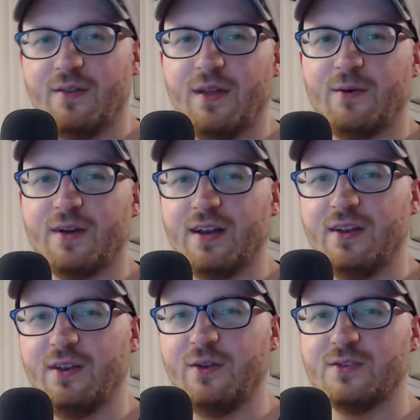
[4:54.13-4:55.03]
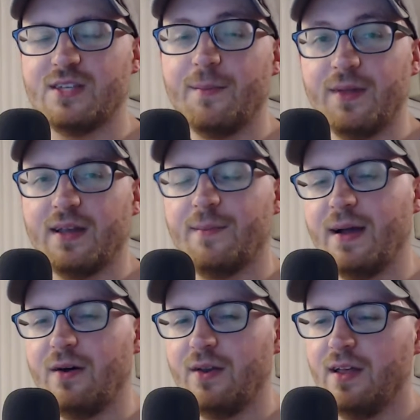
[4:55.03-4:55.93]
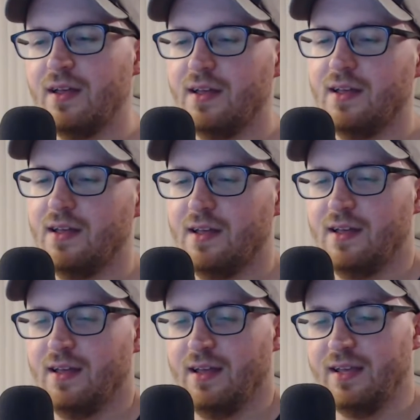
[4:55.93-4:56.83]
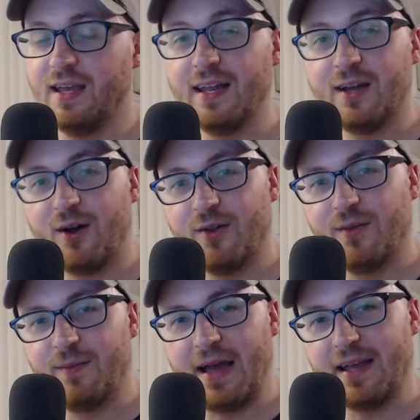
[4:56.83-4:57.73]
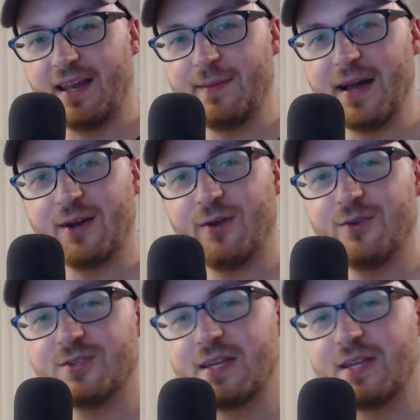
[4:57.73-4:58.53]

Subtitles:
they were going to do something about getting back all those